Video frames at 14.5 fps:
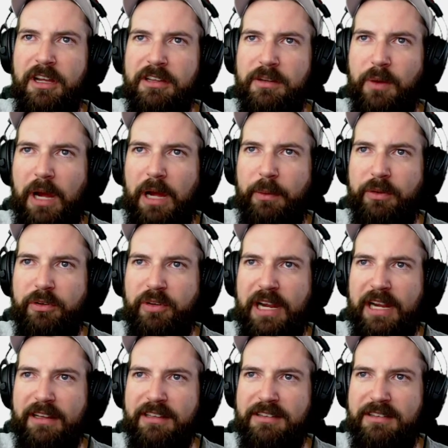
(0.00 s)
So I will
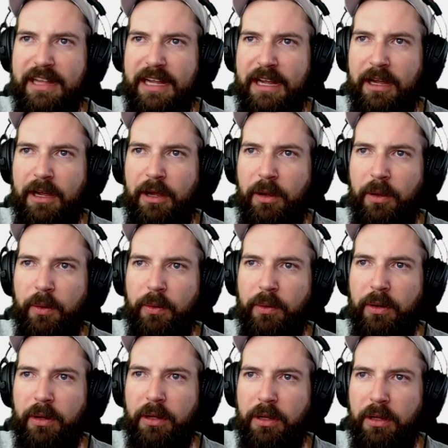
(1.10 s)
drag this down.